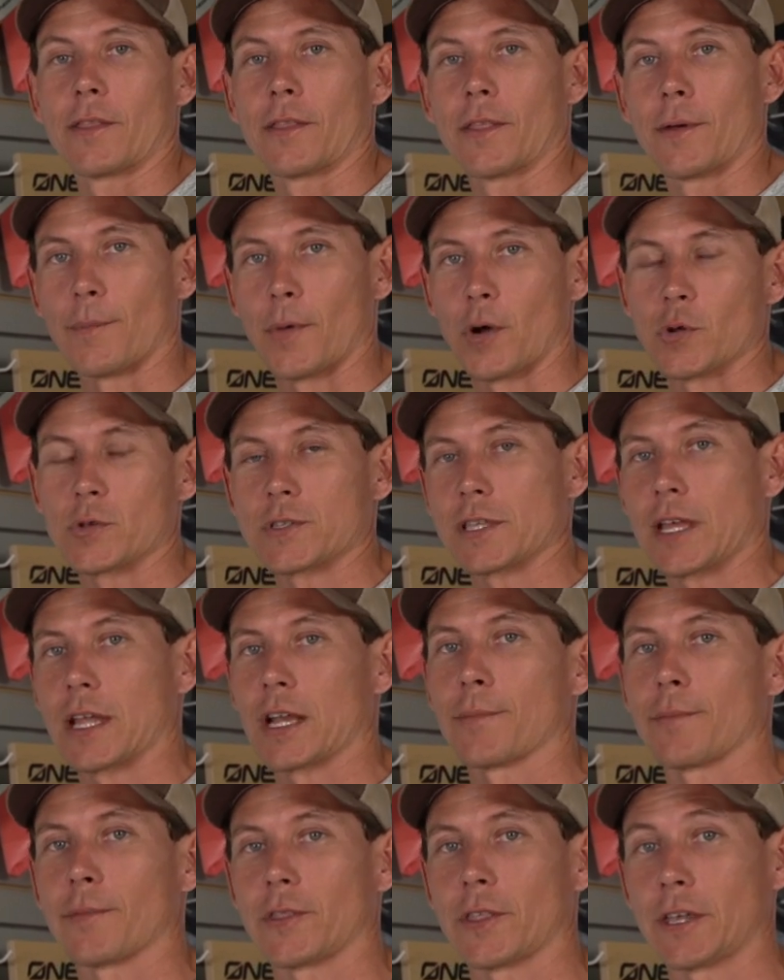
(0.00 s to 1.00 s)
the most out
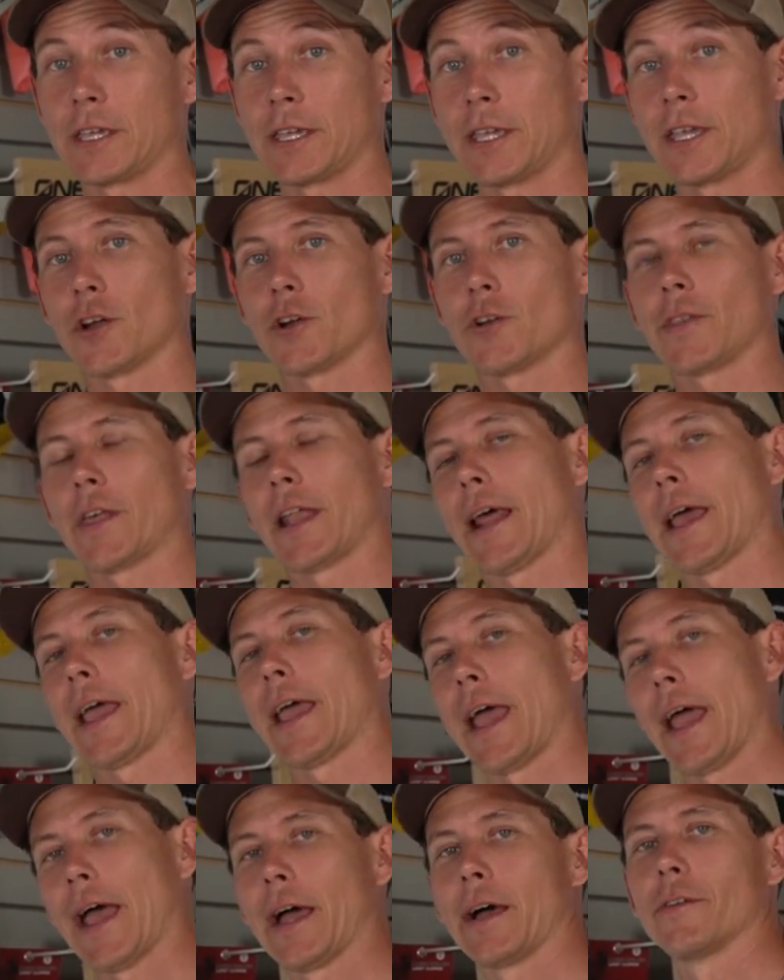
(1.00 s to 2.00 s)
of the gear that I
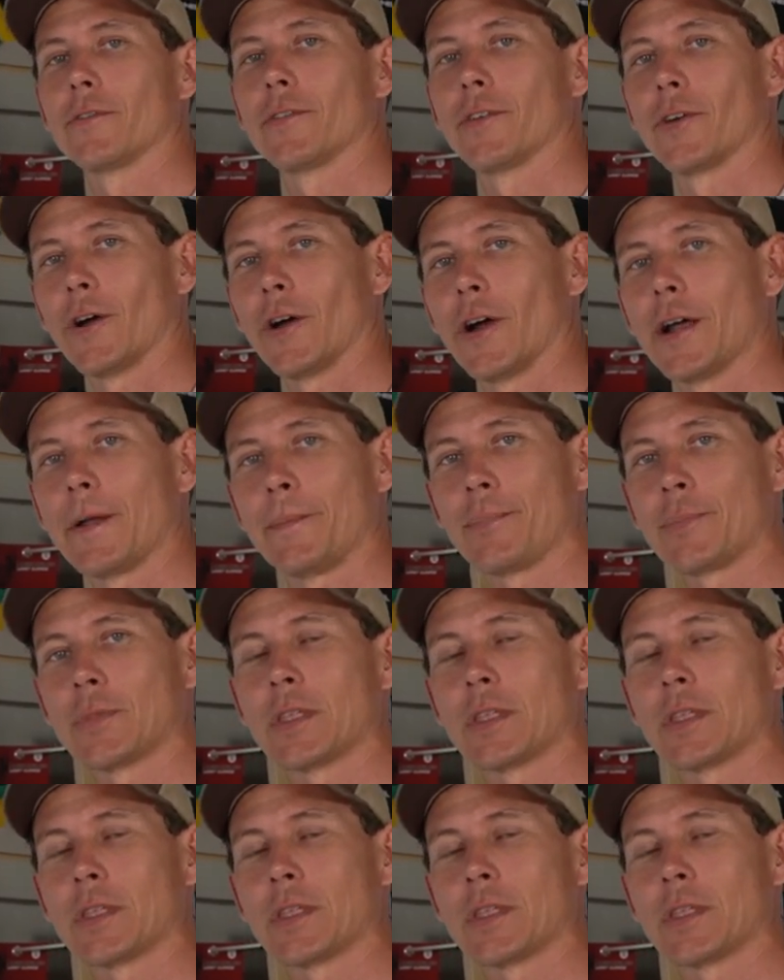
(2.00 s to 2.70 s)
have, all right?